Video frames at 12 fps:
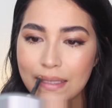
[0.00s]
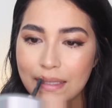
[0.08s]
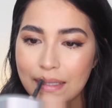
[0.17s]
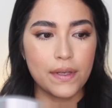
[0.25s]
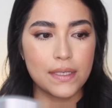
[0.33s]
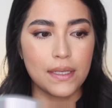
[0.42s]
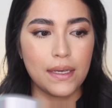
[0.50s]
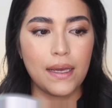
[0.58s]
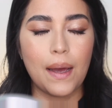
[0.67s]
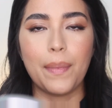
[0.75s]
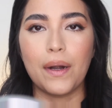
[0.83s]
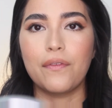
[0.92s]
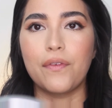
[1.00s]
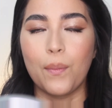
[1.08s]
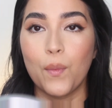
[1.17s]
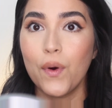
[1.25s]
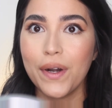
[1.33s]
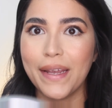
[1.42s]
obviously apart
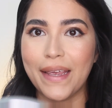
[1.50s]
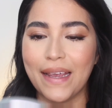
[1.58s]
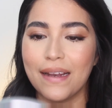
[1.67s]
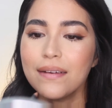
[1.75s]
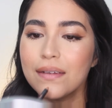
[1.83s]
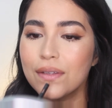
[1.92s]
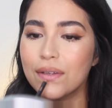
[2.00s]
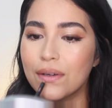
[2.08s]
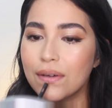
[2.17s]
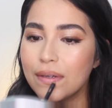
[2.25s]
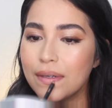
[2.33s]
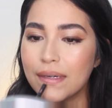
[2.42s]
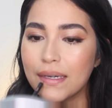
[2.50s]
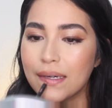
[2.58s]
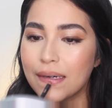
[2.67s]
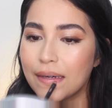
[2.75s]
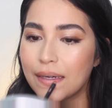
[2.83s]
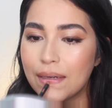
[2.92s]
from working, you know,
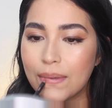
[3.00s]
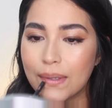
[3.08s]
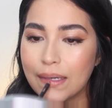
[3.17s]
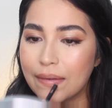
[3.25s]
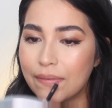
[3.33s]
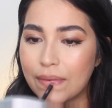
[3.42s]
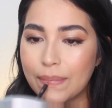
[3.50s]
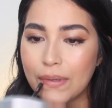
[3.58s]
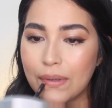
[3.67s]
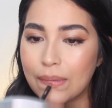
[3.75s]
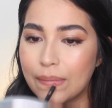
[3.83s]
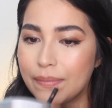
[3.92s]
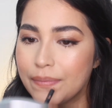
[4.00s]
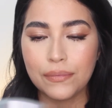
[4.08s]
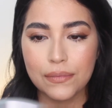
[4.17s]
working from home,